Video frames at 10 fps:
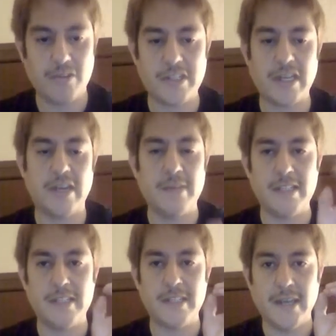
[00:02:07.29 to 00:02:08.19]
time,
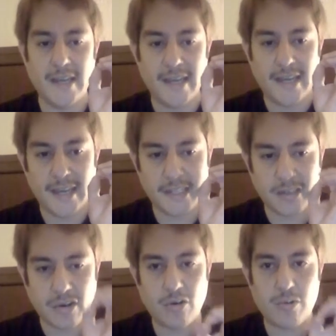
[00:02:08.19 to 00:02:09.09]

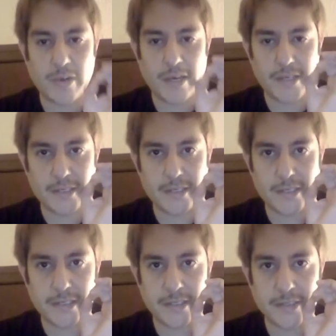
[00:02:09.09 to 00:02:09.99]
it's always